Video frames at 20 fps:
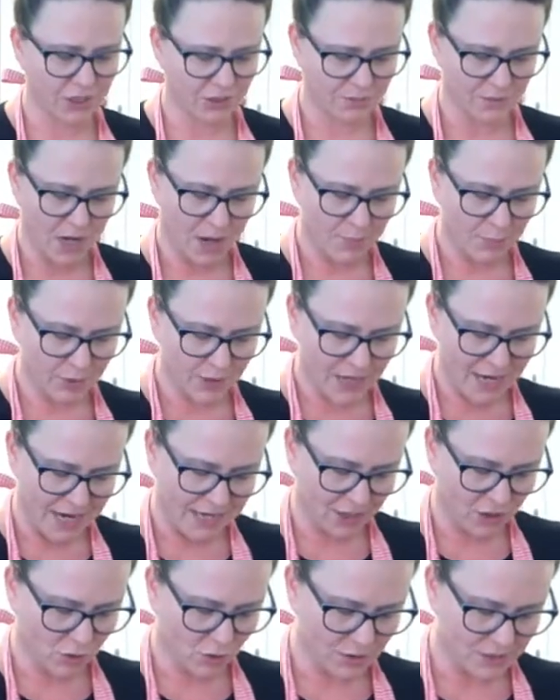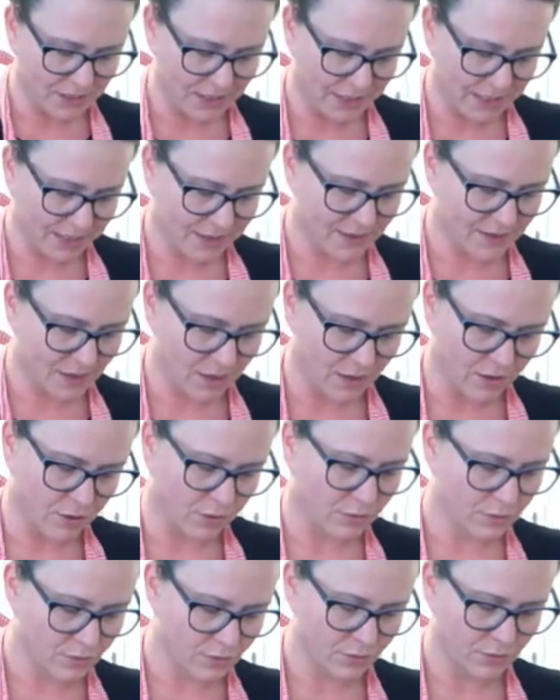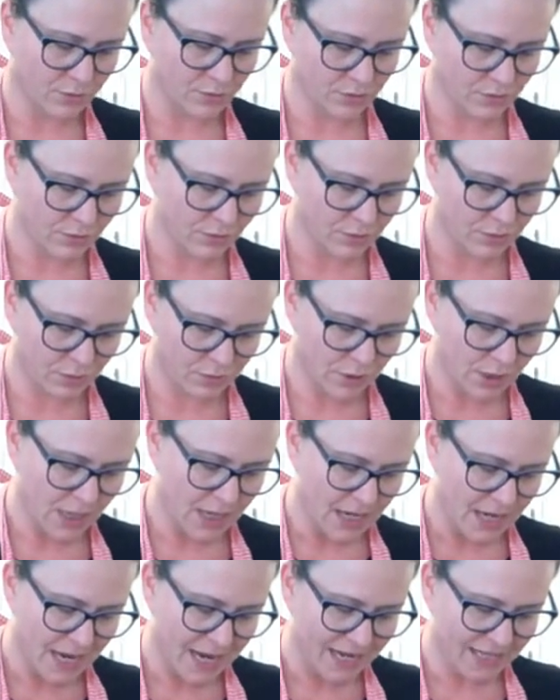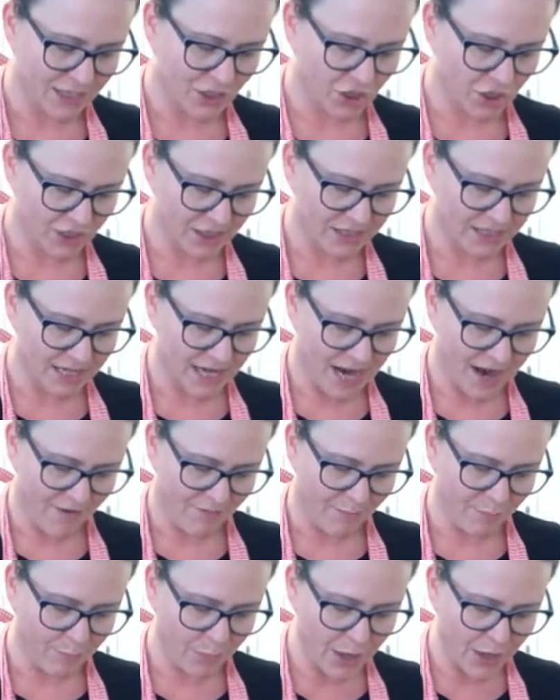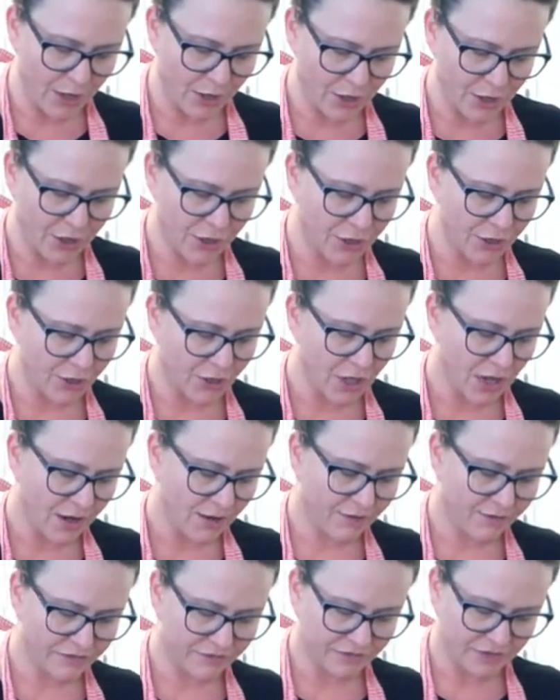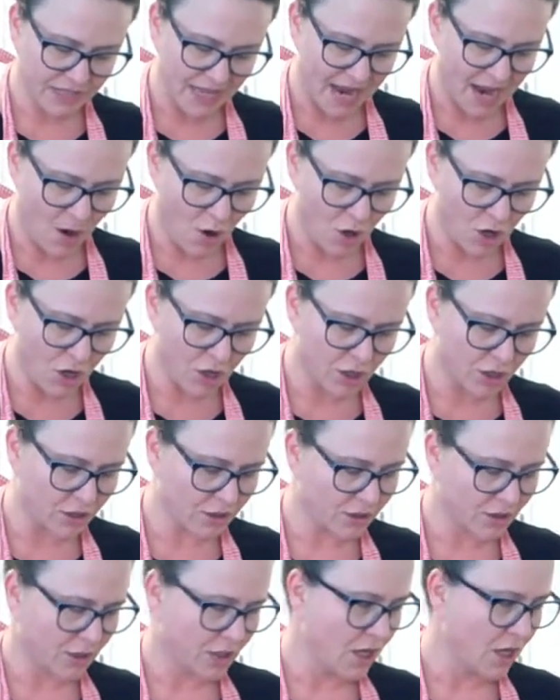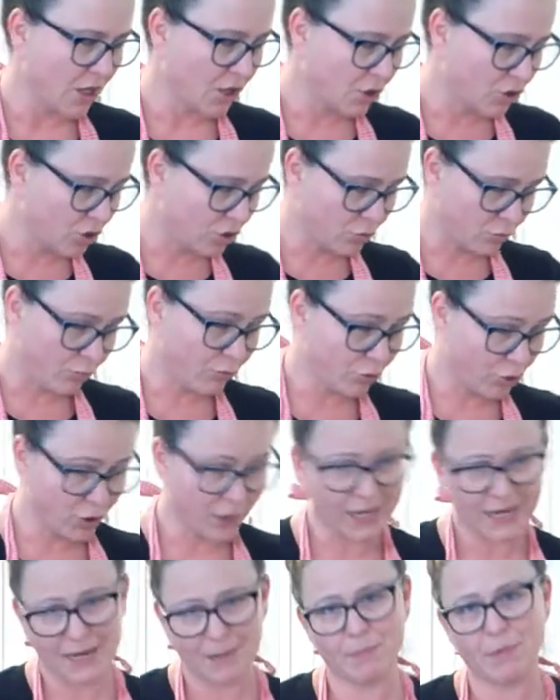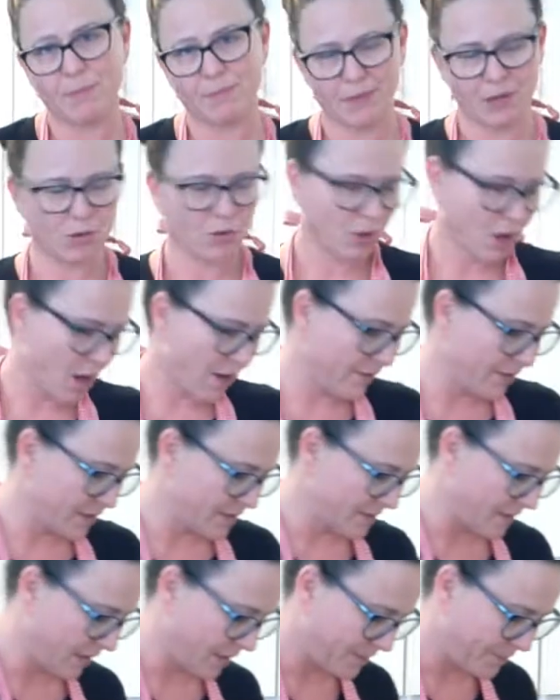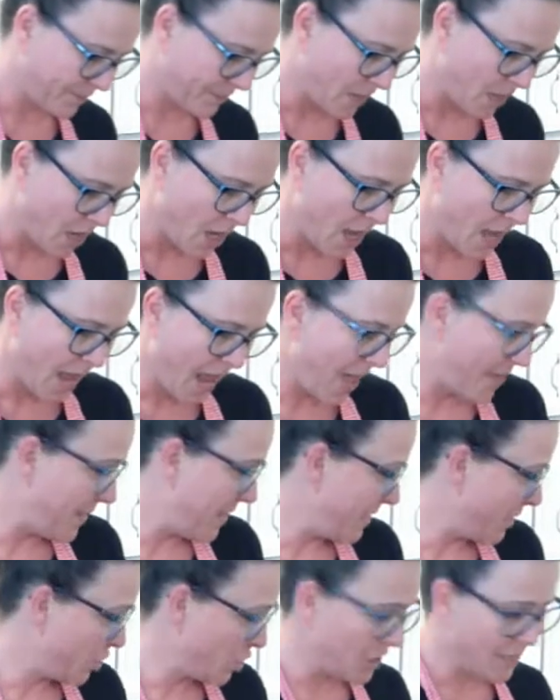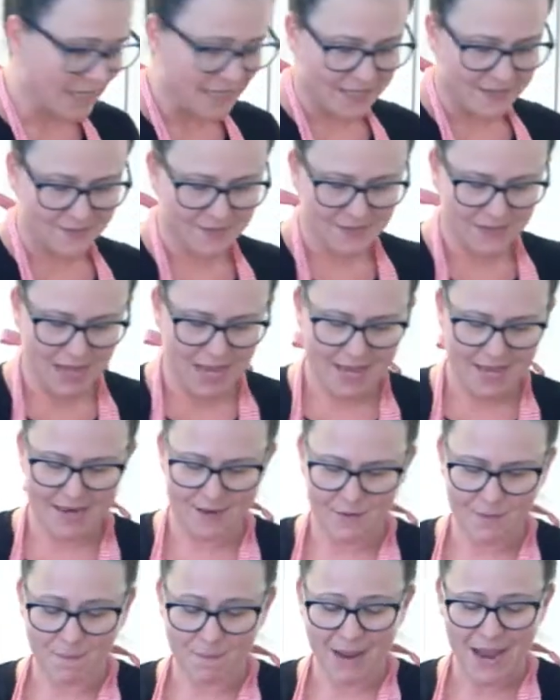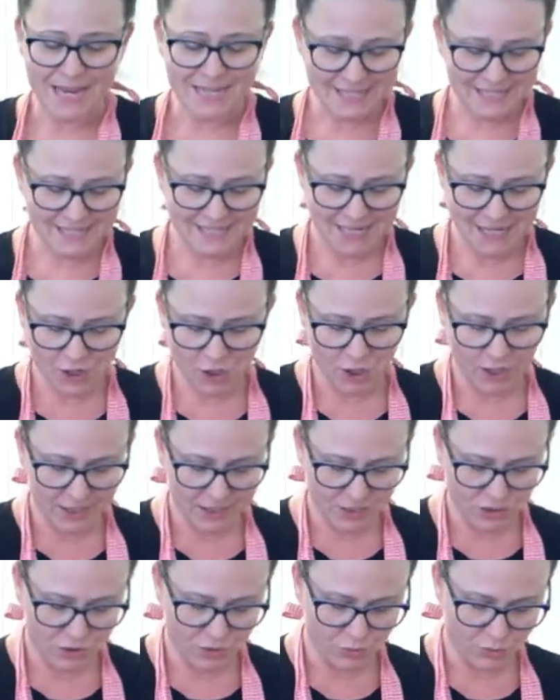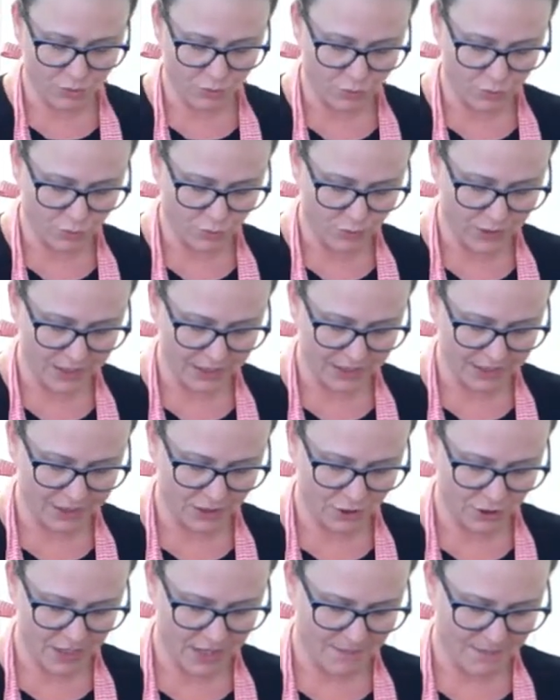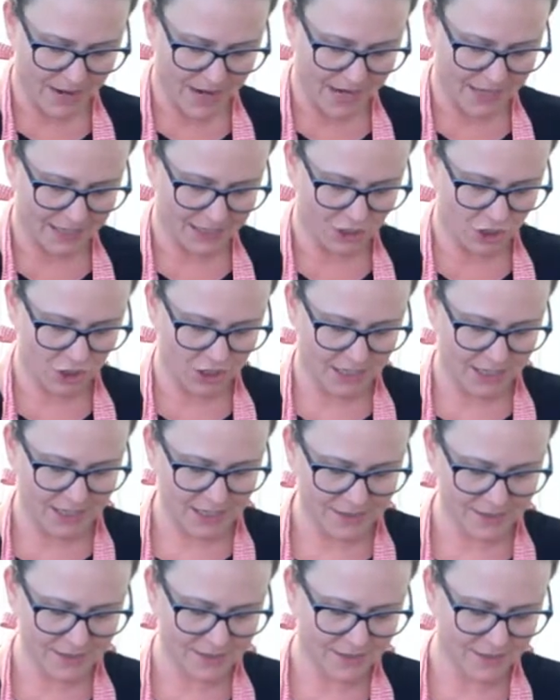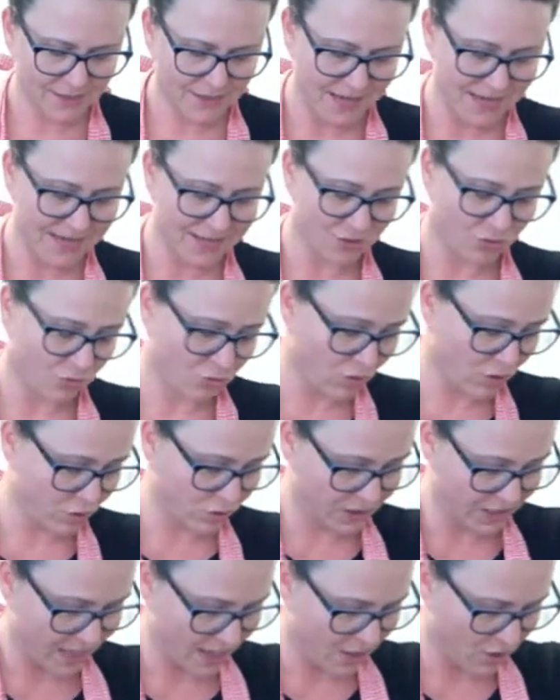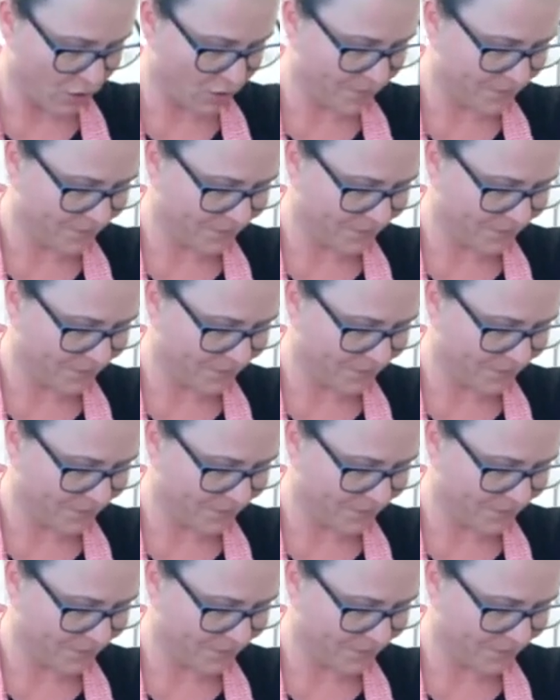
We're not putting egg yolks in it, so it's just going to have butter, flour, cream, milk obviously, and then cheese. And my secret to a really great mac and cheese is Rotel.